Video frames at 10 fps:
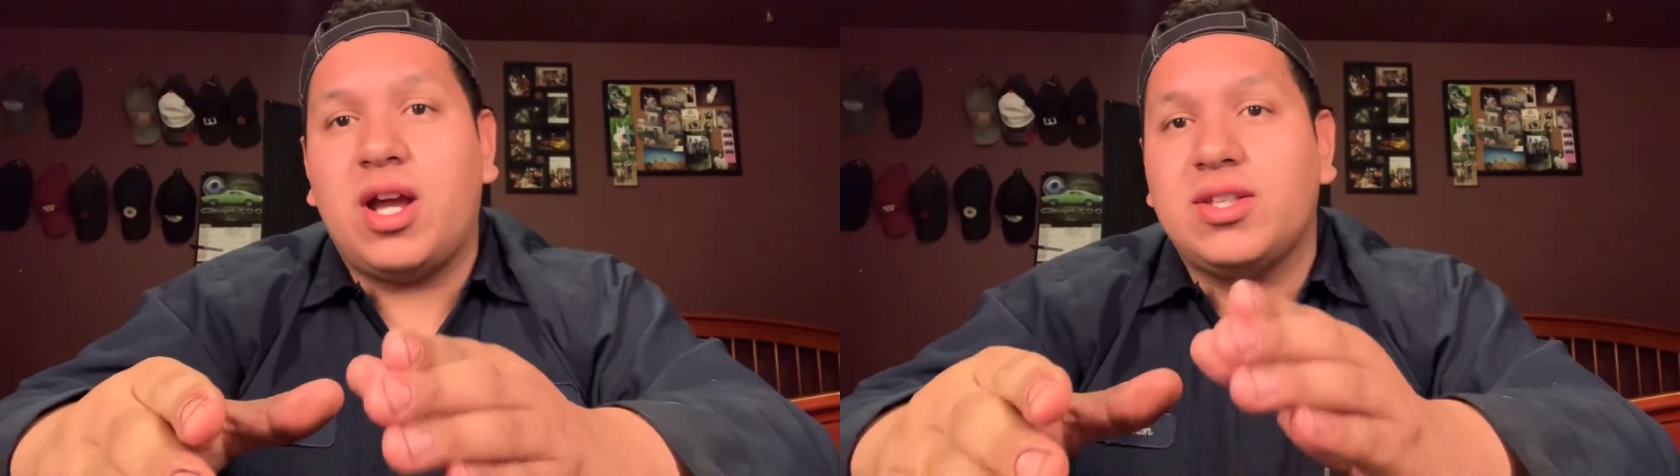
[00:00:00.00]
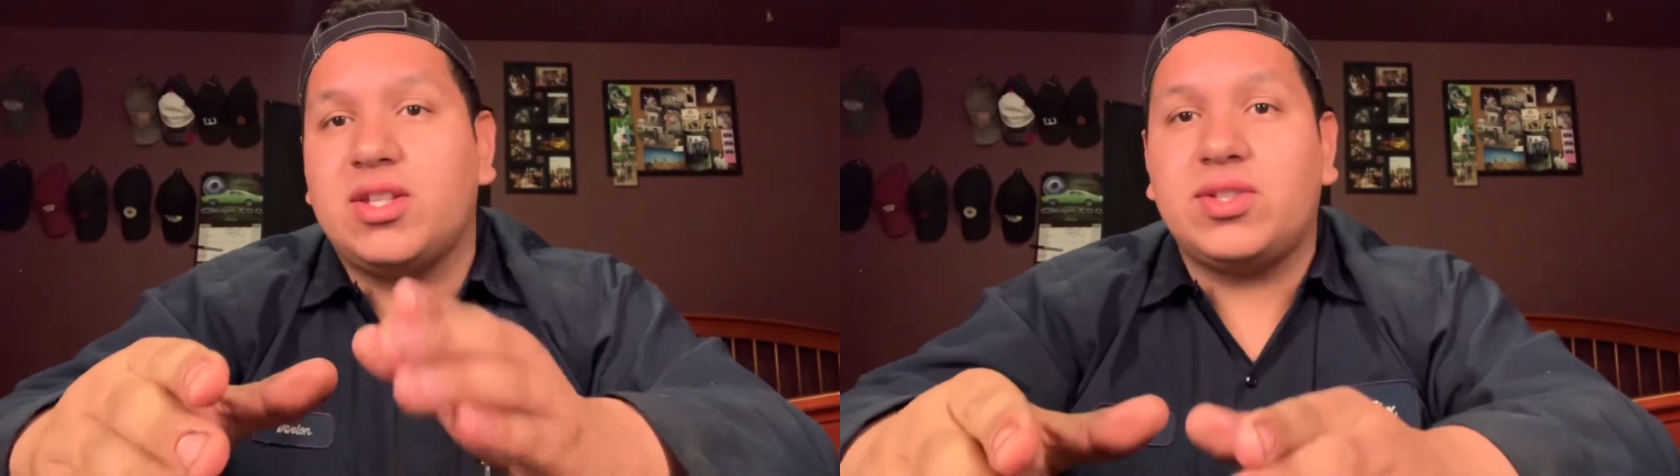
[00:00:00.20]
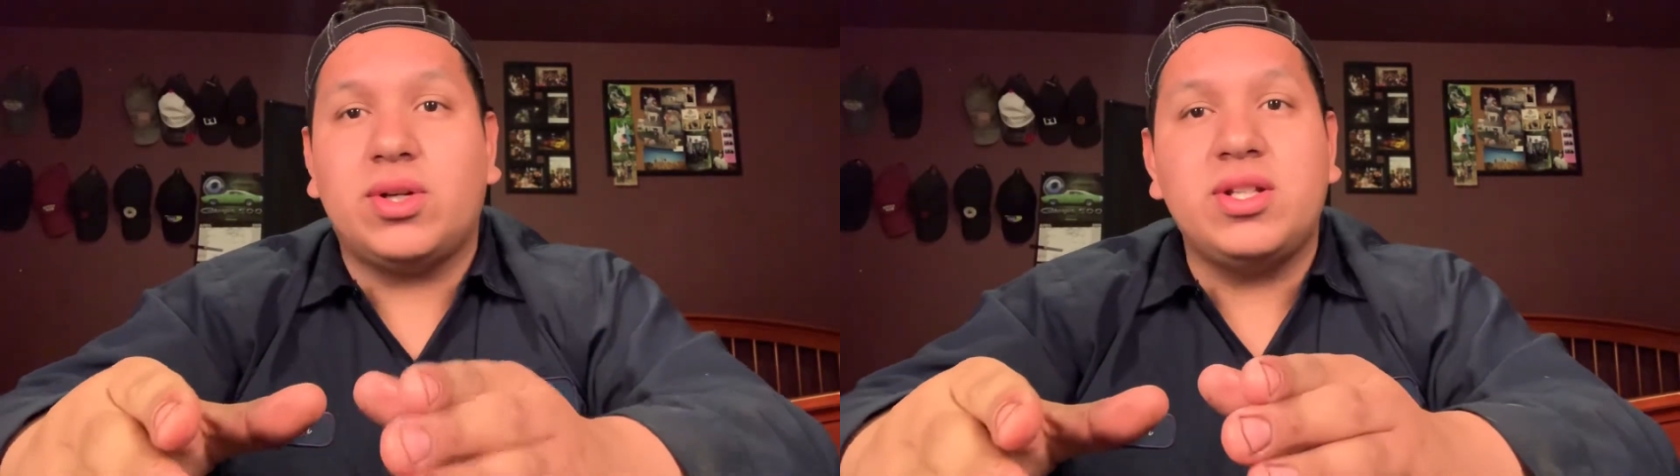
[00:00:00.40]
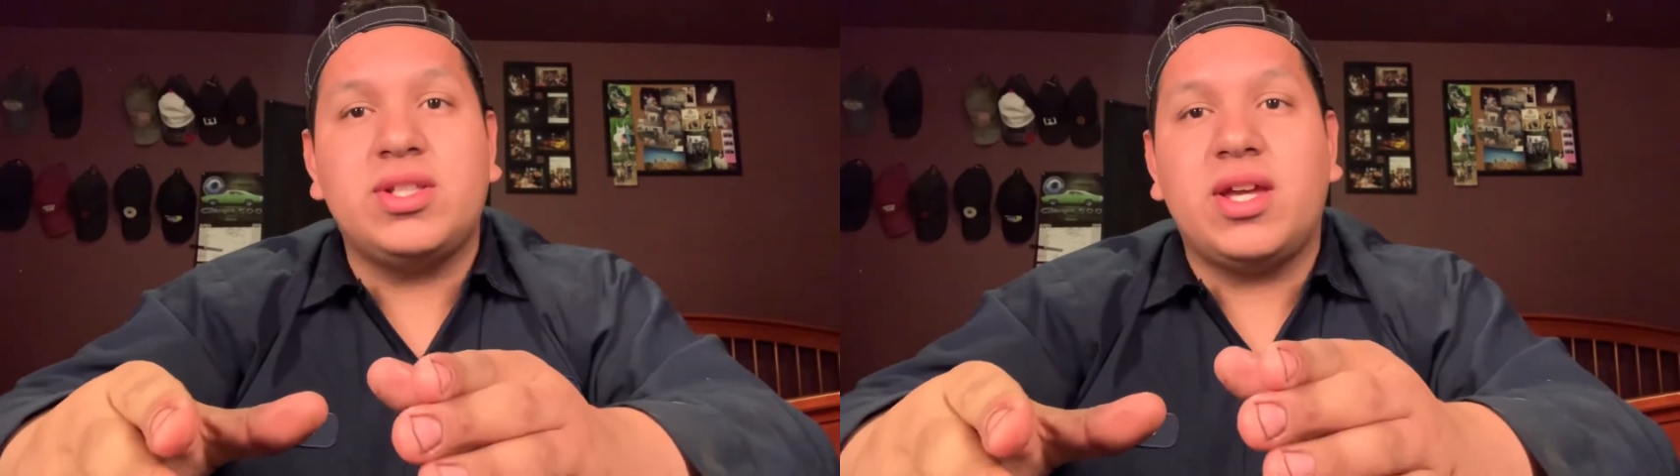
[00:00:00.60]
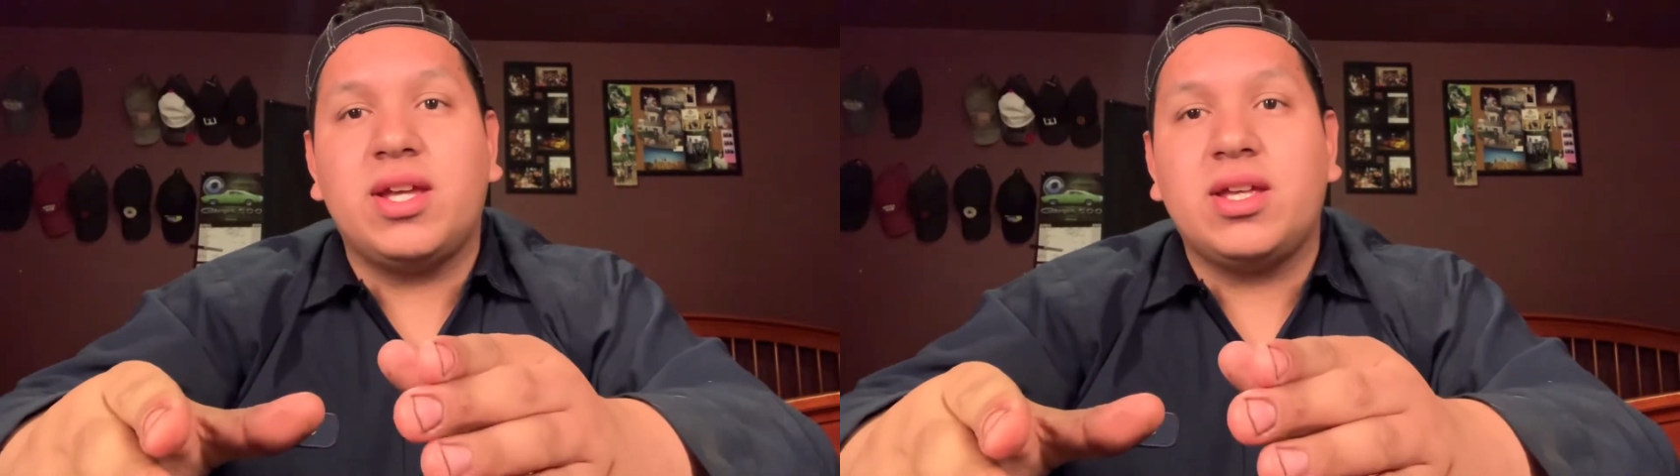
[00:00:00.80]
as a starting
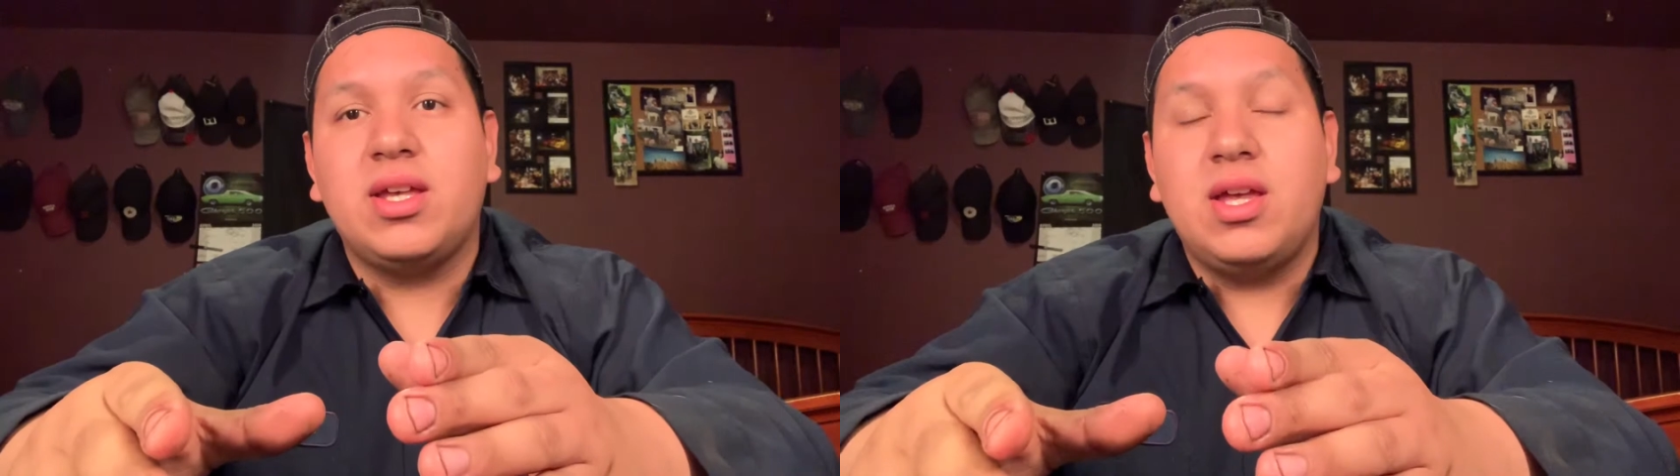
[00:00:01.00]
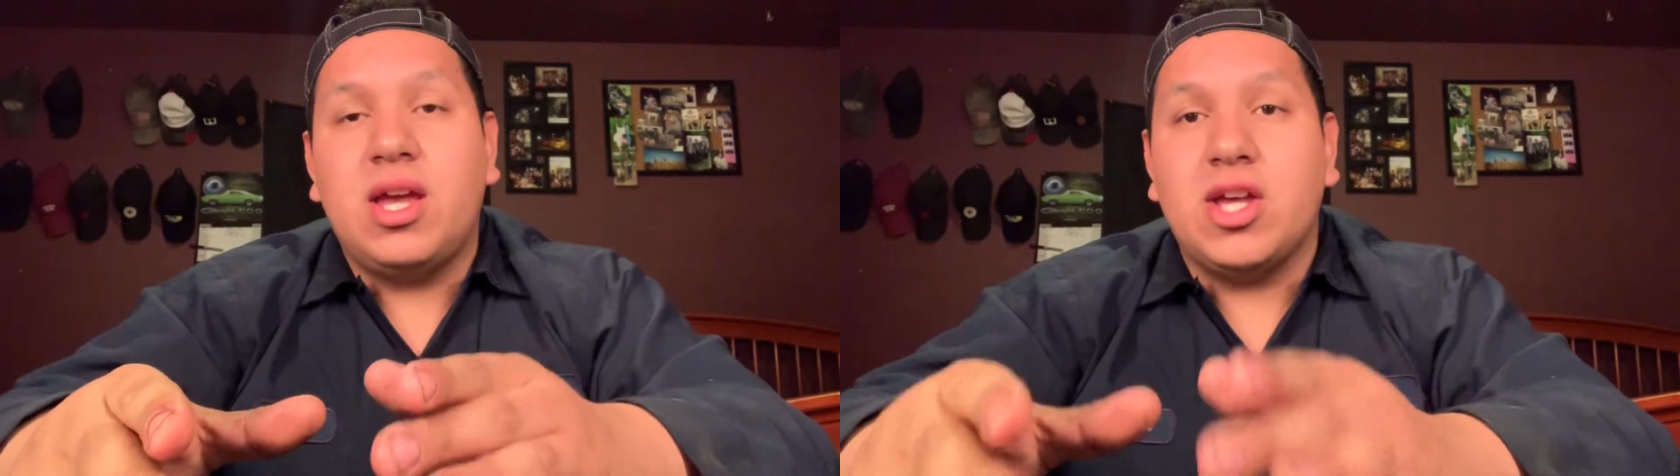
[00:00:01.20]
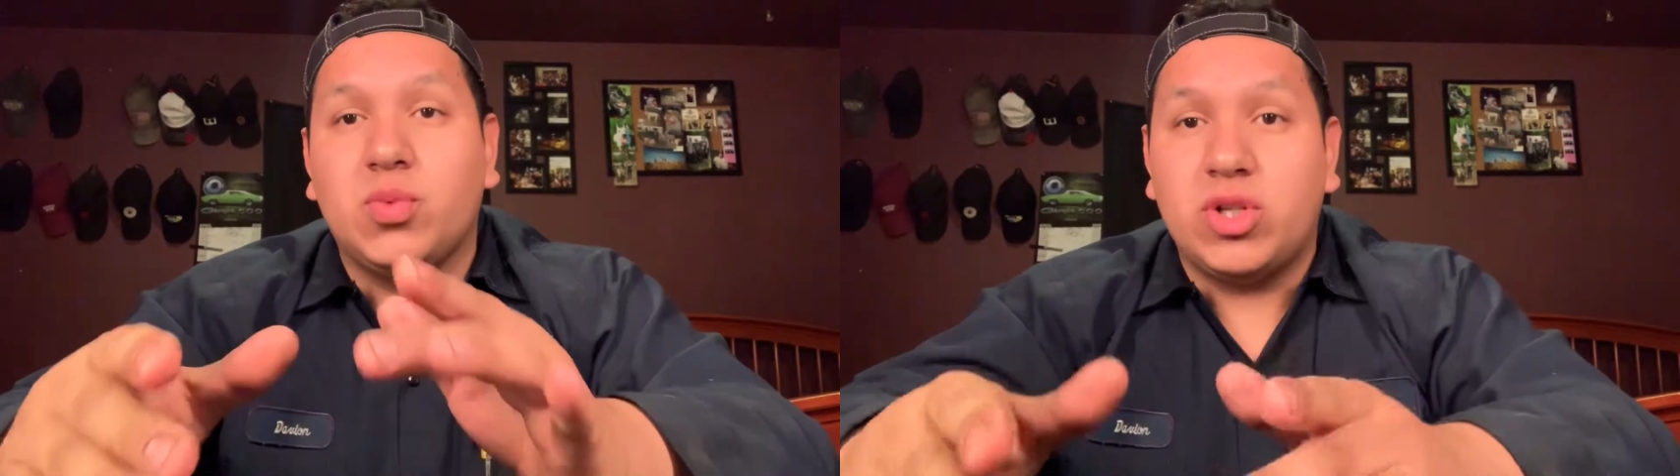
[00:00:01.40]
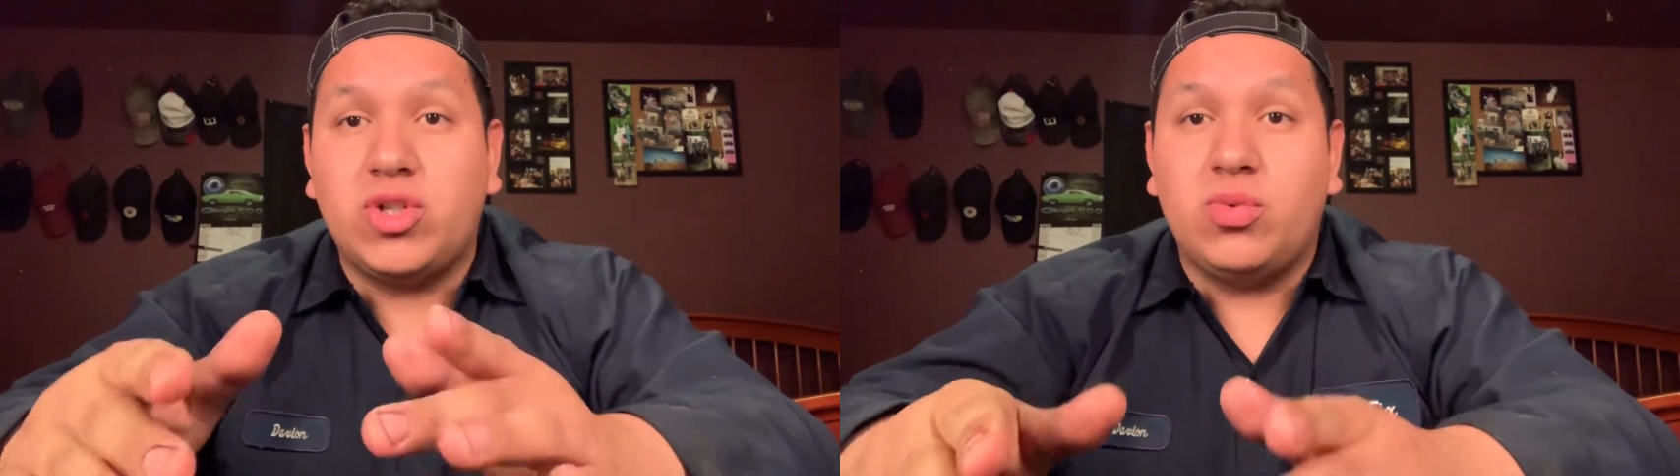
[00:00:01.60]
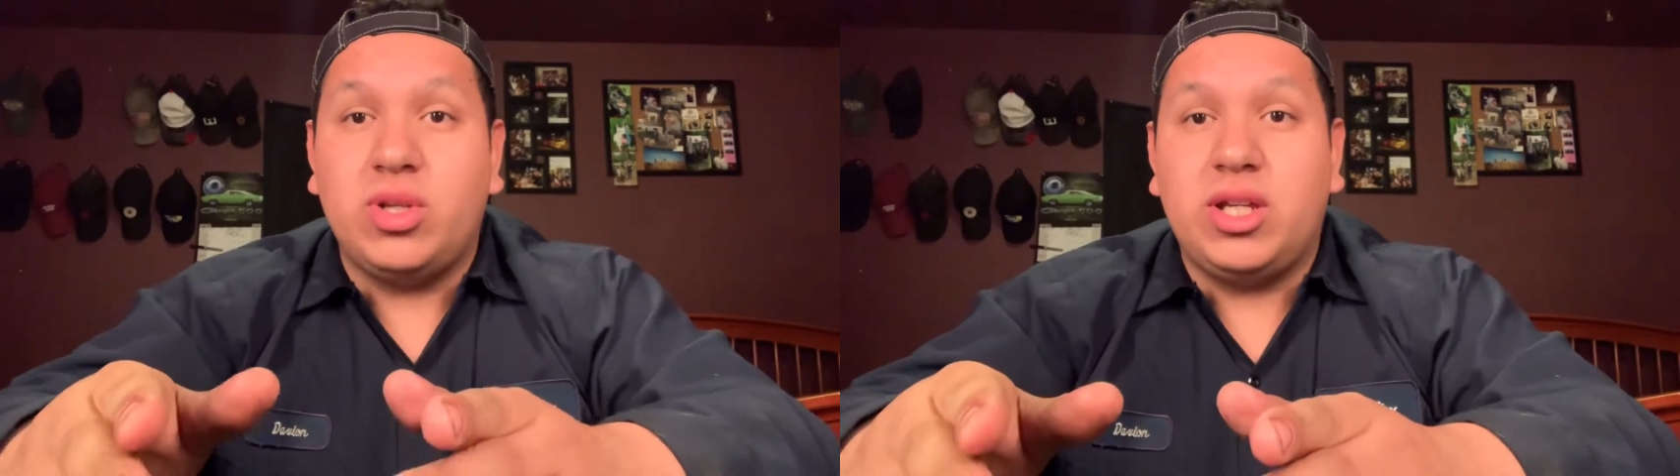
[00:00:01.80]
tech is what
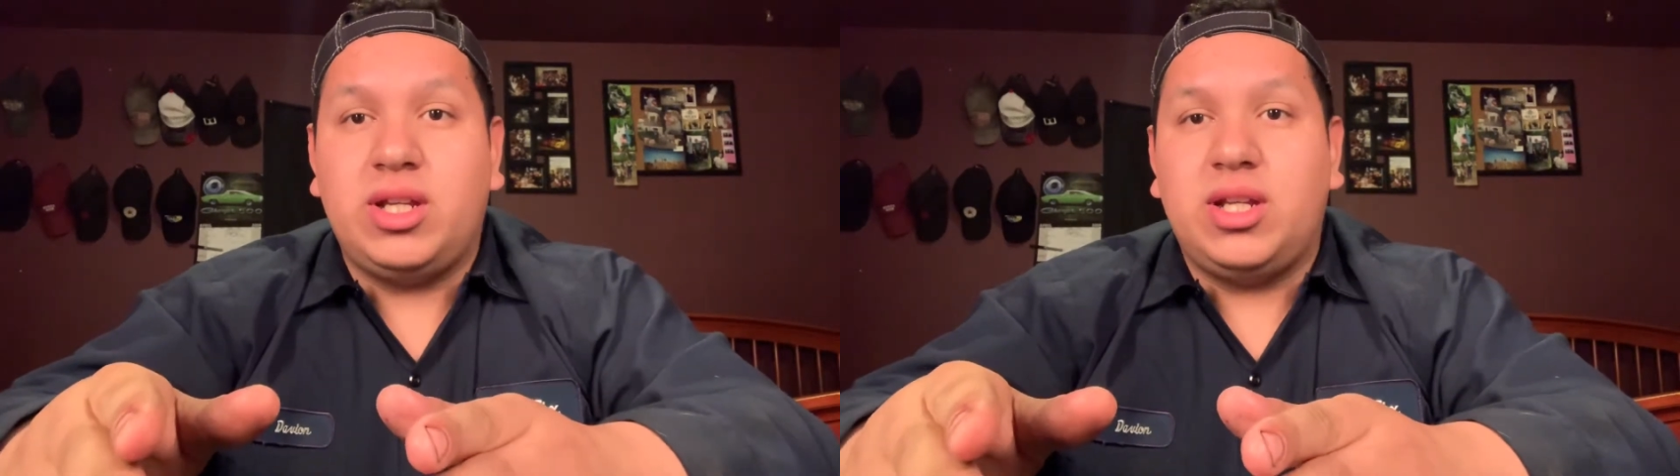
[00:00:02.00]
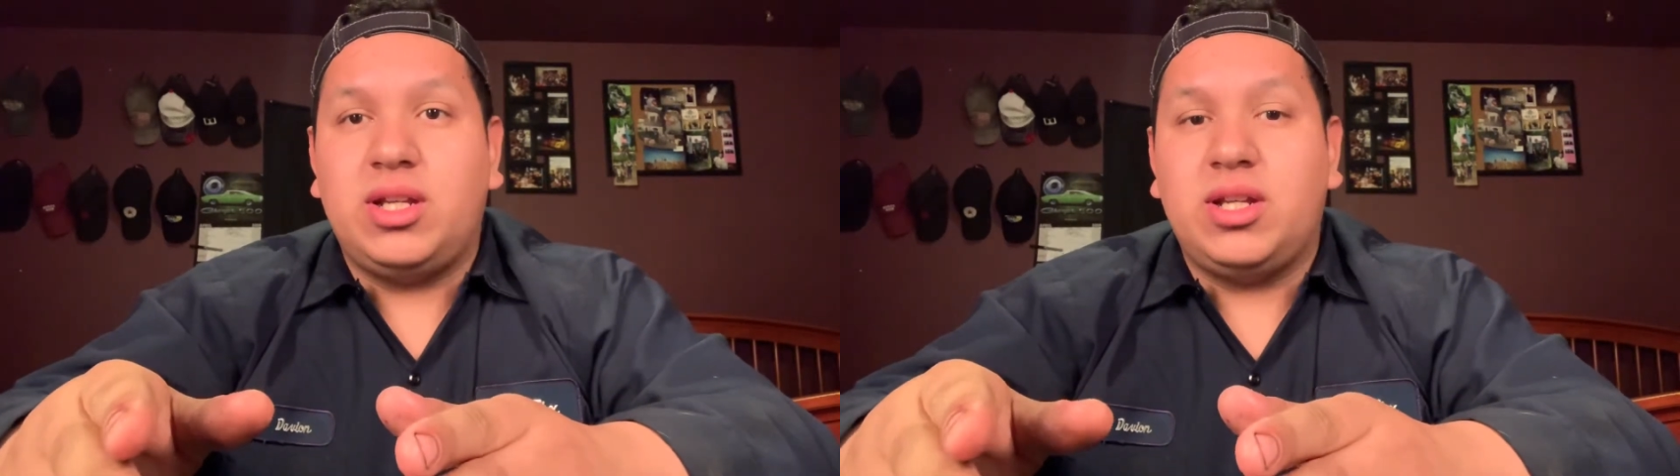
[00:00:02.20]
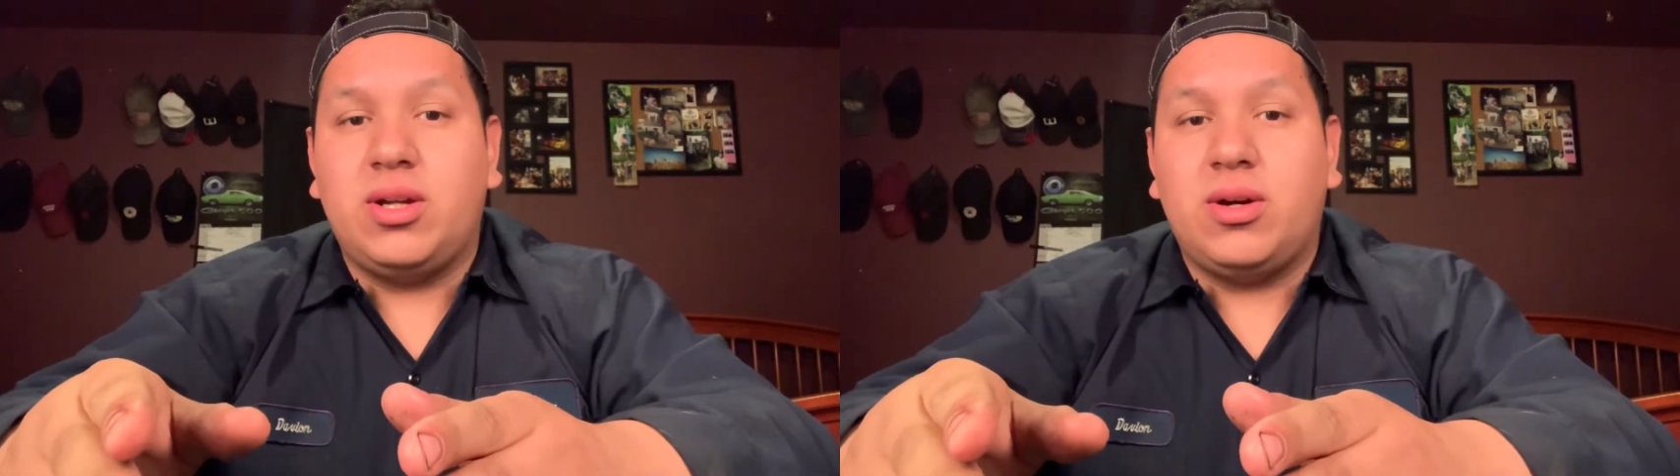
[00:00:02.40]
you really need.